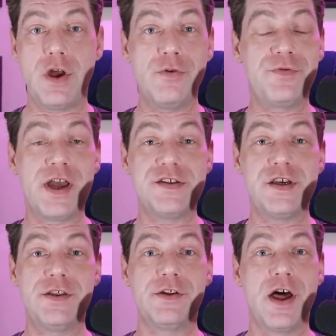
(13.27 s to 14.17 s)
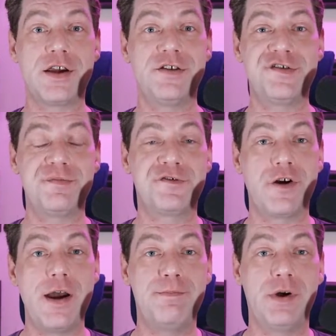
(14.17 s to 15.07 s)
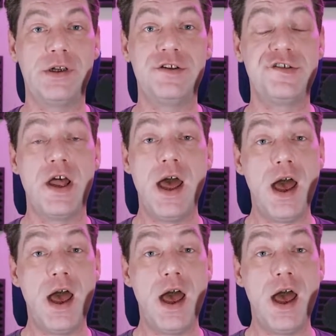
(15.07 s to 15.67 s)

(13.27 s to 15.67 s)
Don't forget to hit the like and subscribe buttons